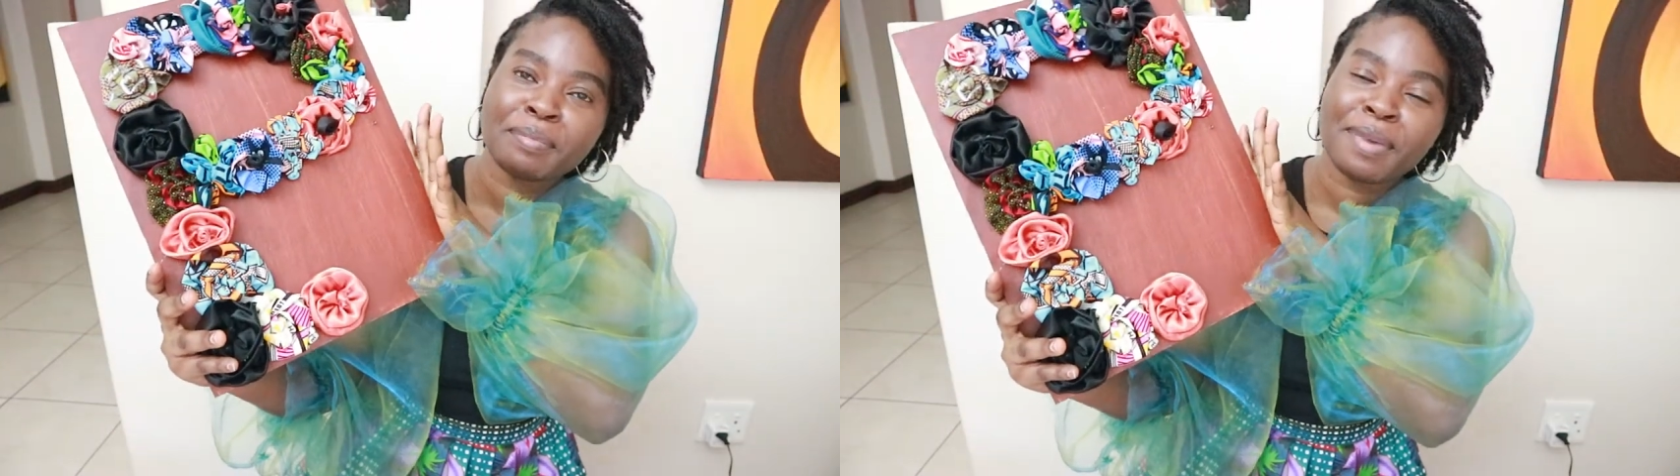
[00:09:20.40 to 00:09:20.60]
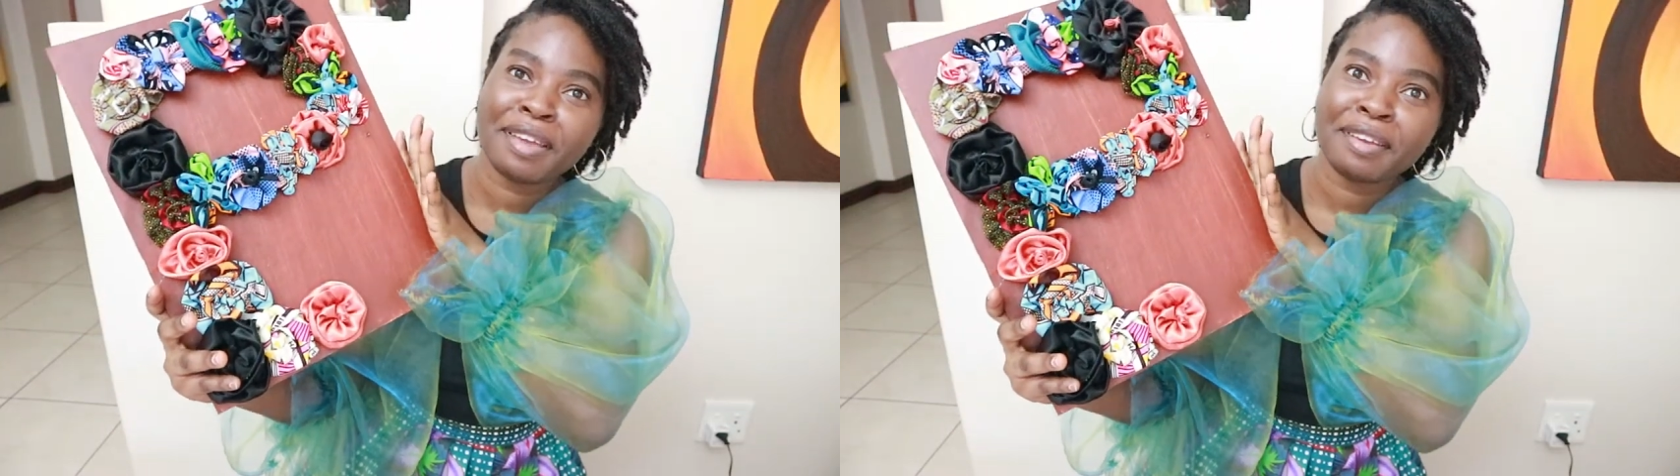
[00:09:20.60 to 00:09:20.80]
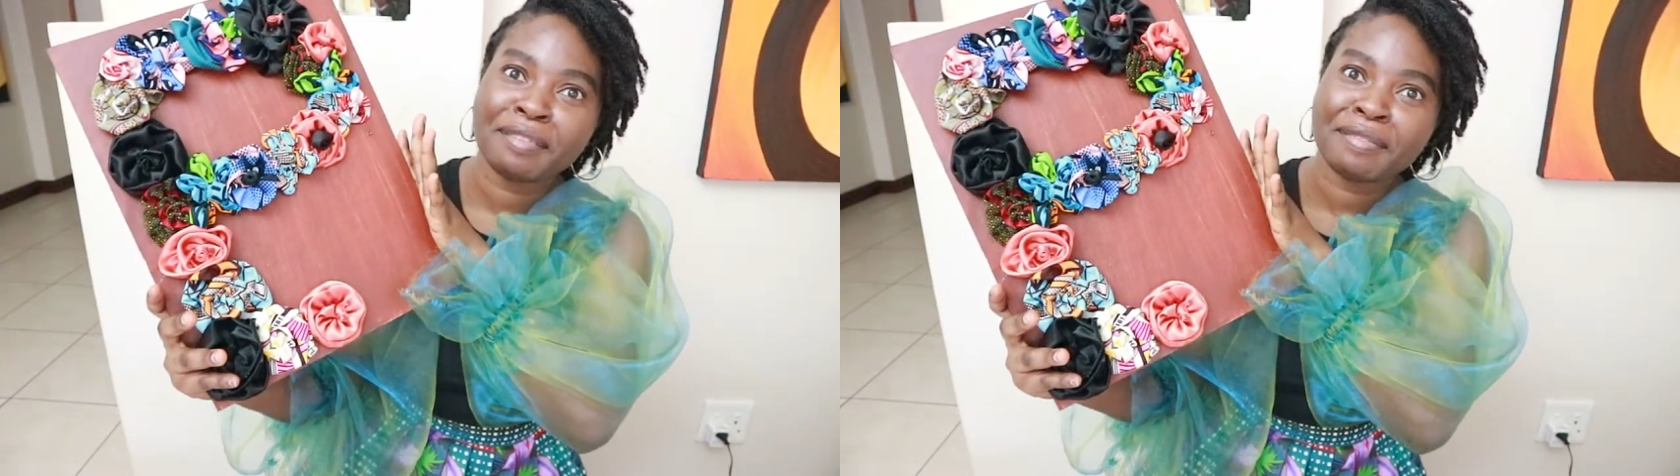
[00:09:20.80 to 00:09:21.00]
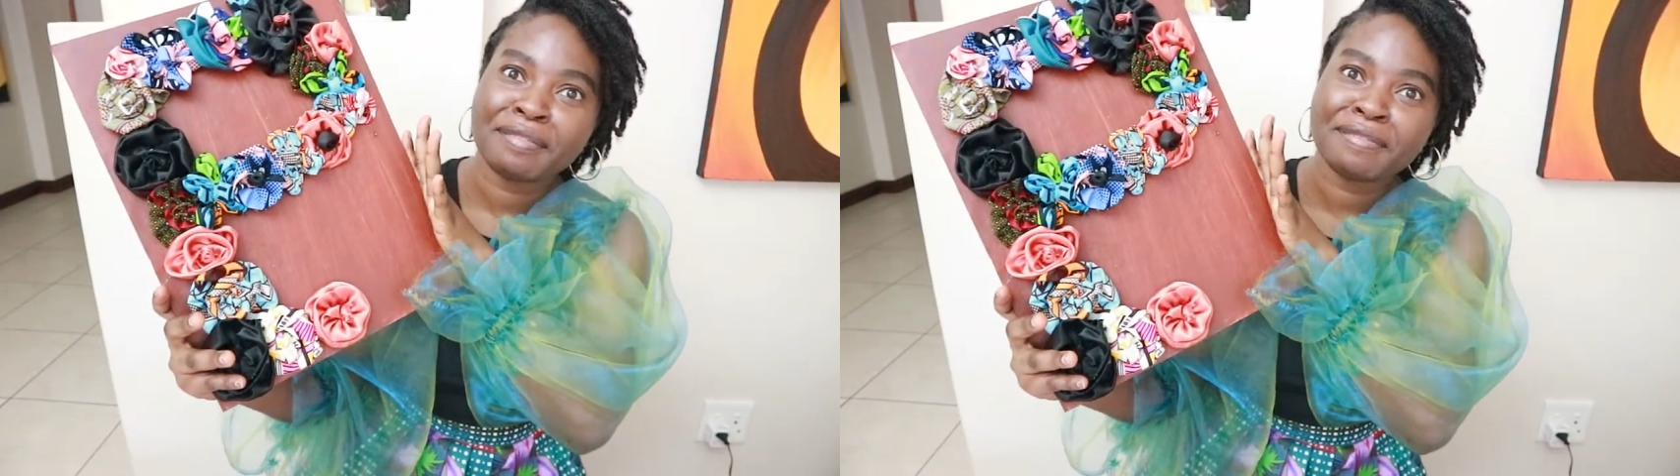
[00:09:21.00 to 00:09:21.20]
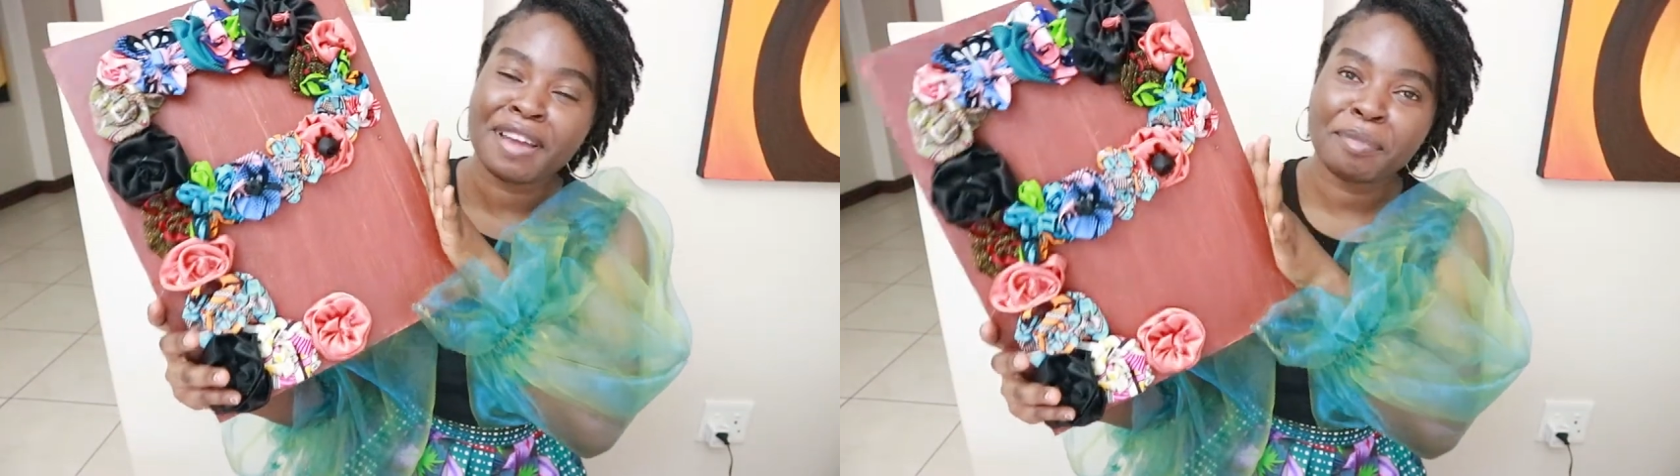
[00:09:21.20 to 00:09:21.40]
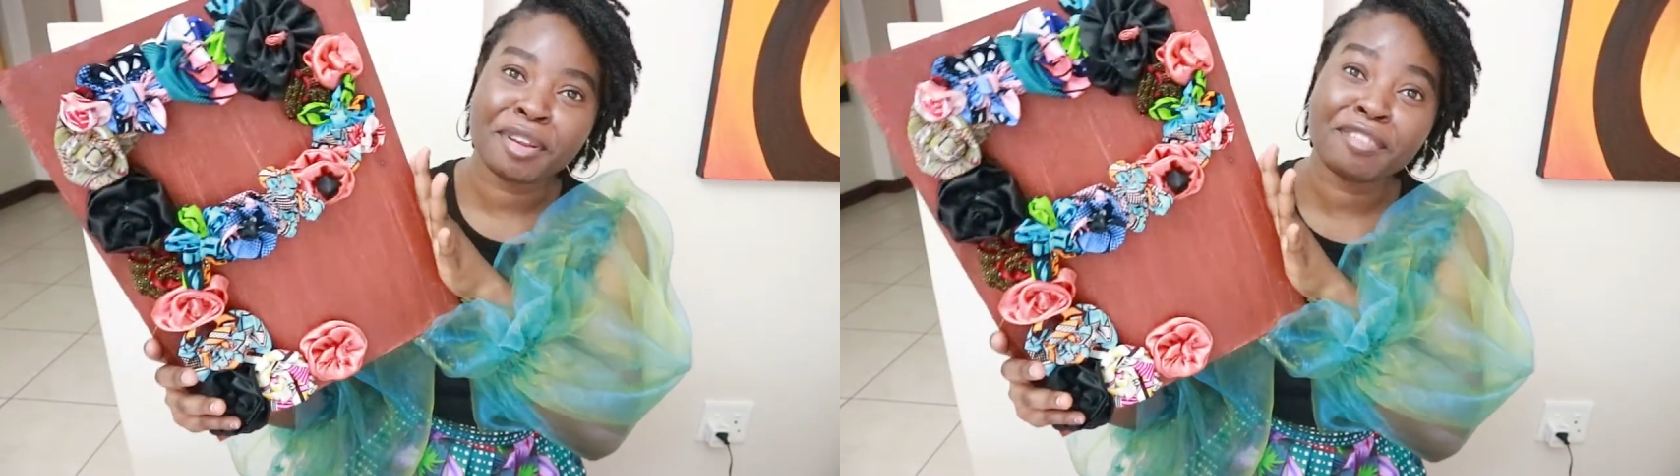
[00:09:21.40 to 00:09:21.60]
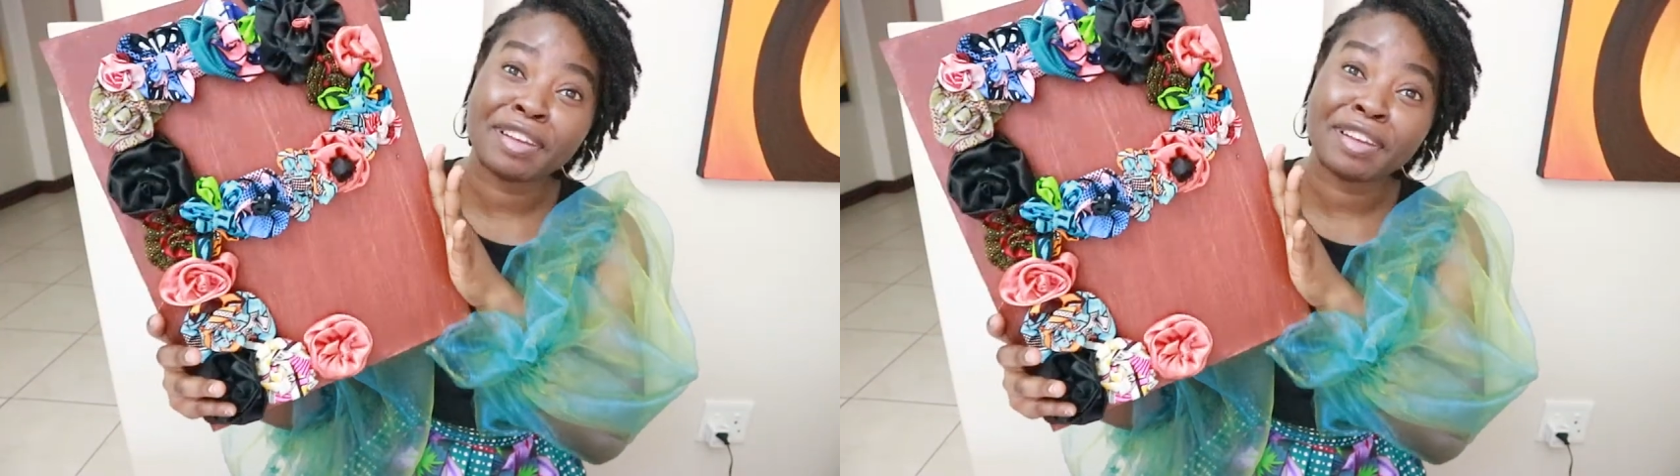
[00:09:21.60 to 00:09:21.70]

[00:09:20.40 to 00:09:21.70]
my fabric